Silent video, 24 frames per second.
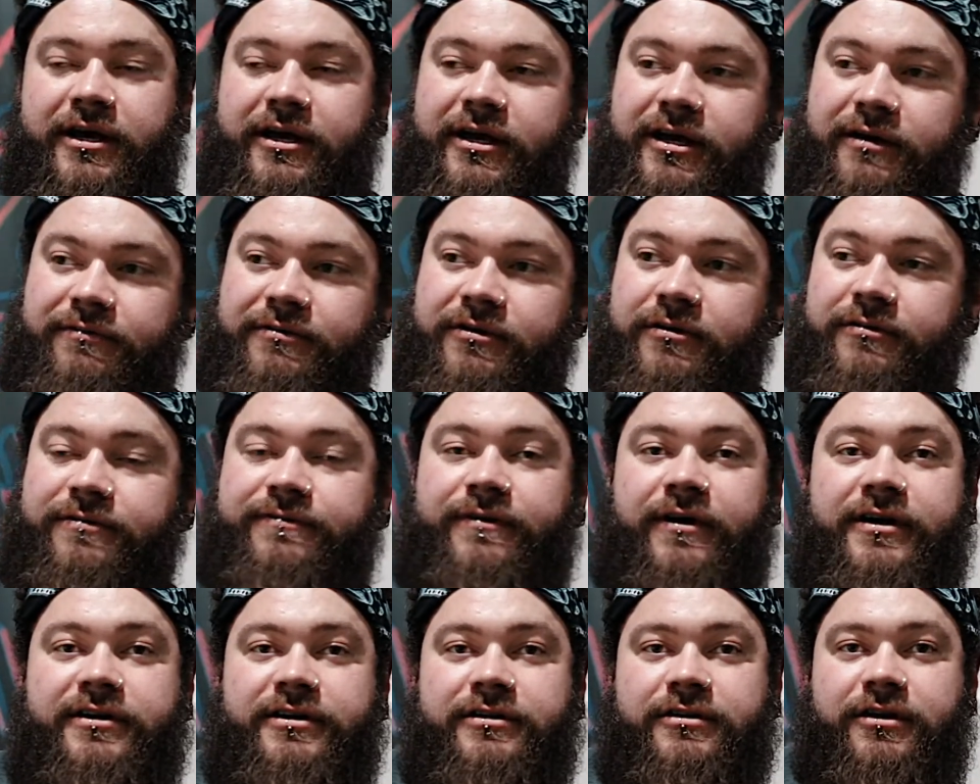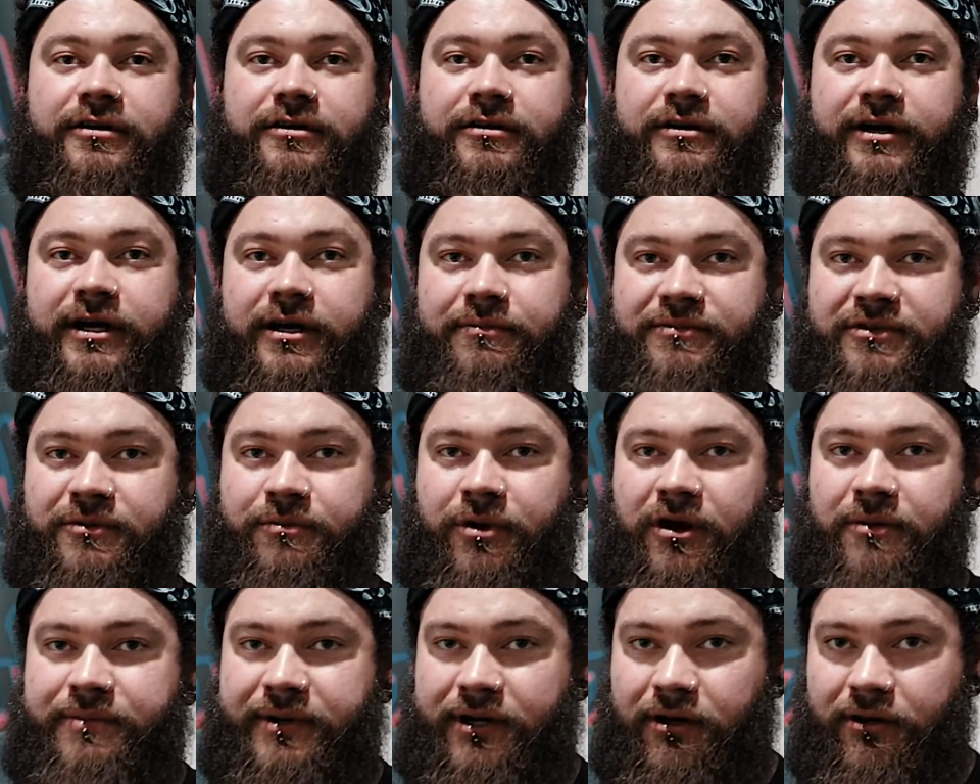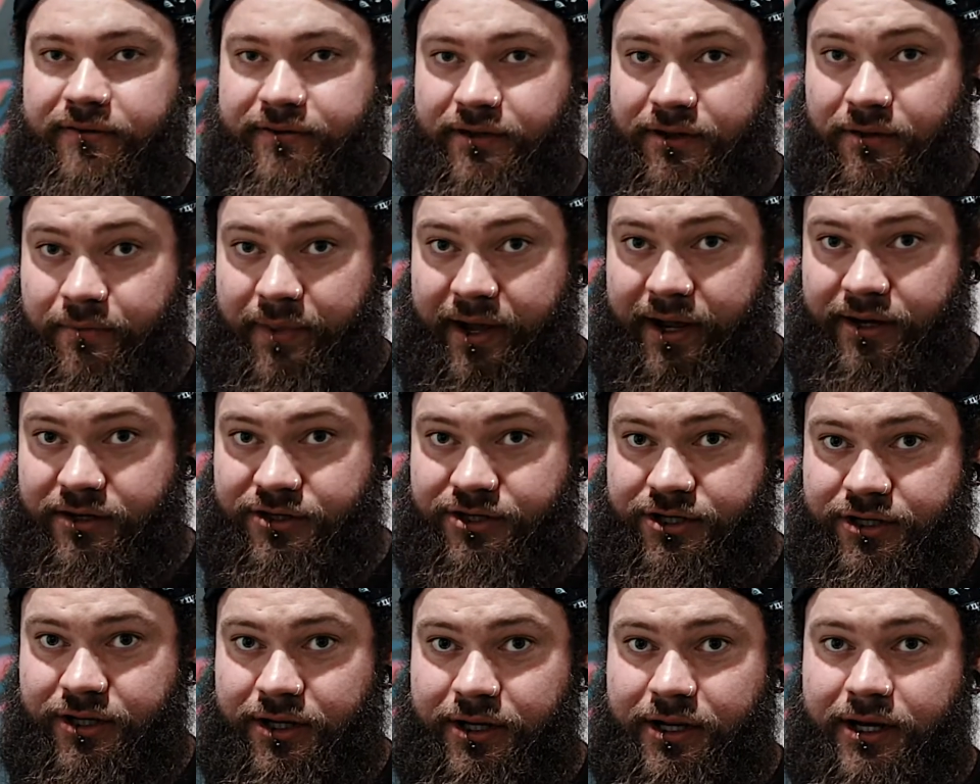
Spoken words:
If you're finding that your hips are popping off at the bench,